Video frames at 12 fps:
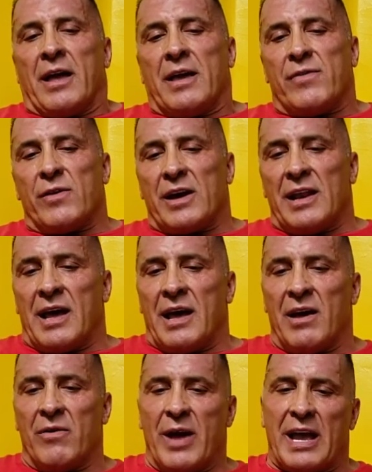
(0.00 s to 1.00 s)
If you're
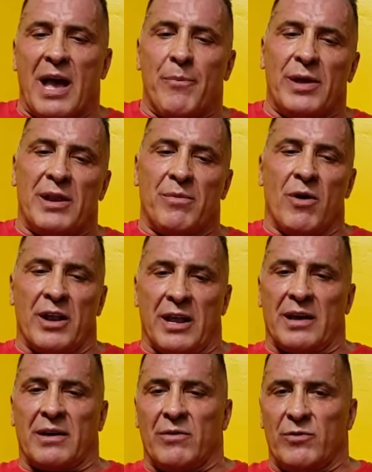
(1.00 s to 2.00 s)
gonna wake up in the
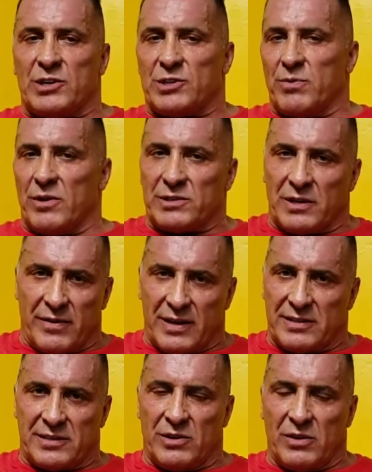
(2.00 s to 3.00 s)
morning, which most of
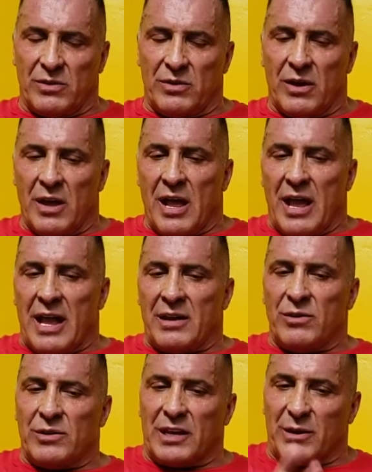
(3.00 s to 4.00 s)
us do,
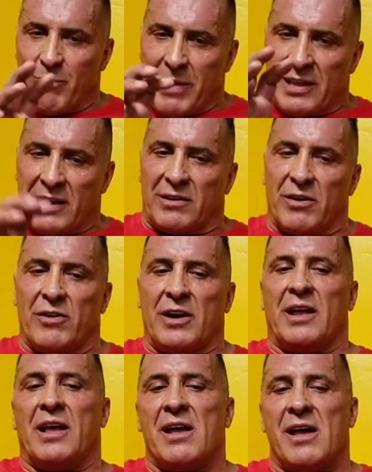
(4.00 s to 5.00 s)
and do that
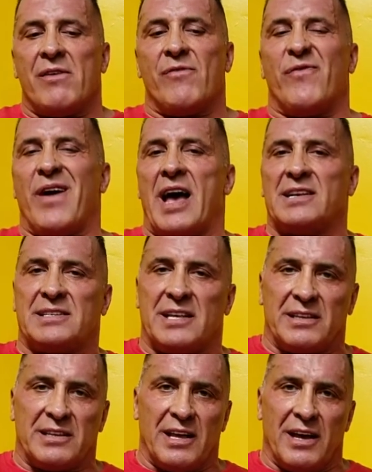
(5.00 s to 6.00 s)
mandatory
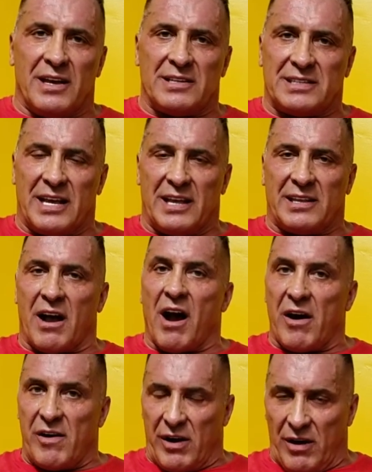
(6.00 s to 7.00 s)
fasted uh, state
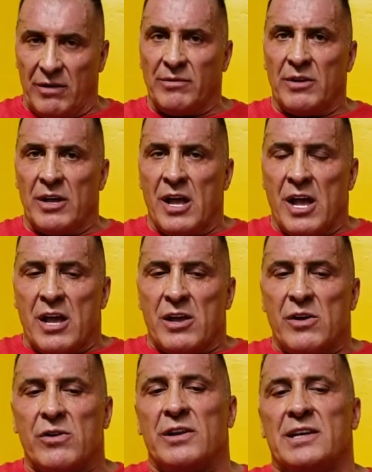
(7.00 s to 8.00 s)
cardio,
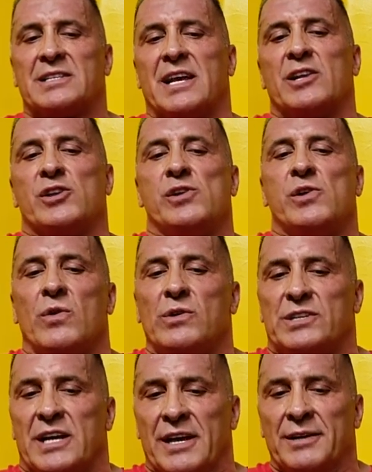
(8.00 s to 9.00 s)
you're gonna start
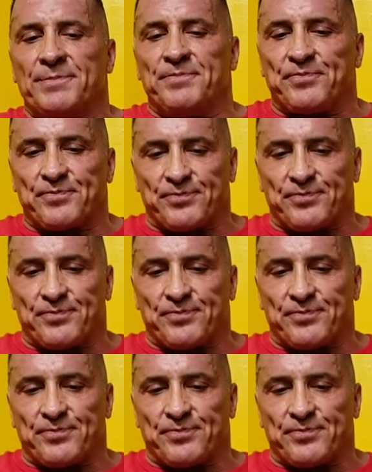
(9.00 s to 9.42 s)
using